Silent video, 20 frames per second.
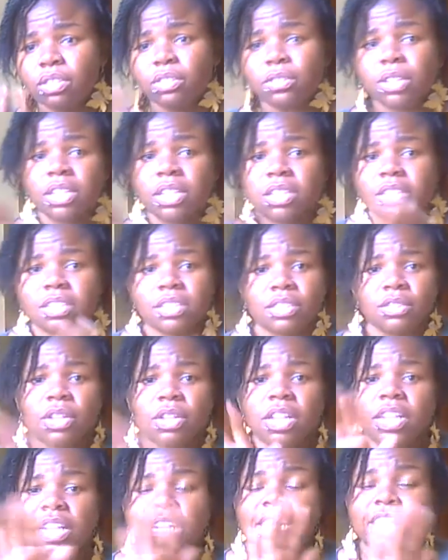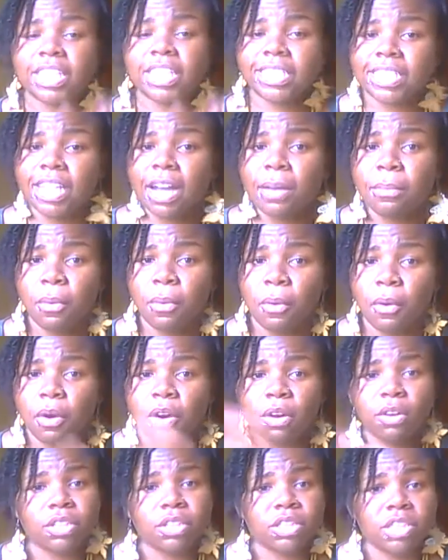You could have either done more
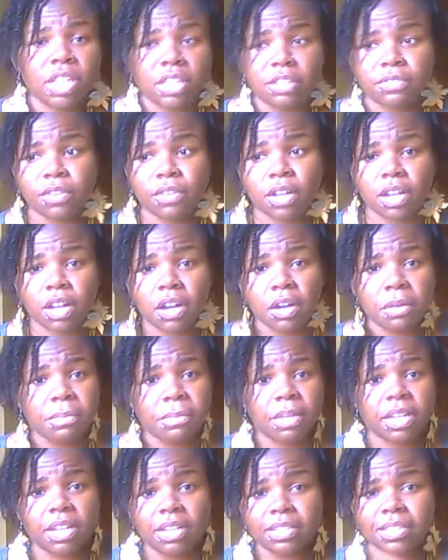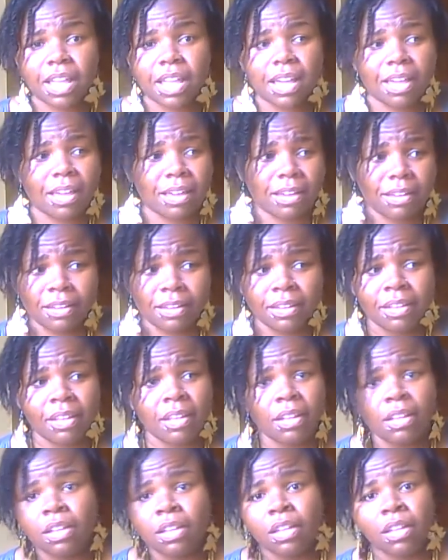or shut the fuck up, because like,
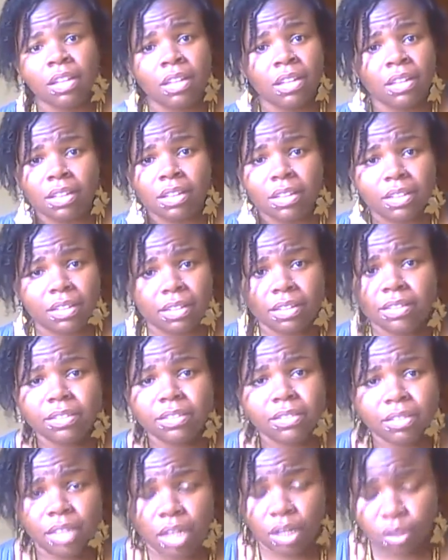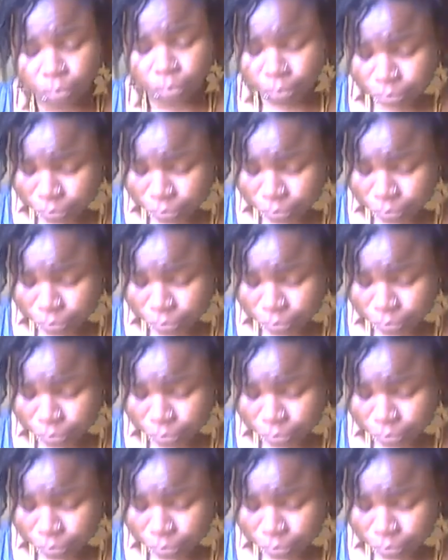no.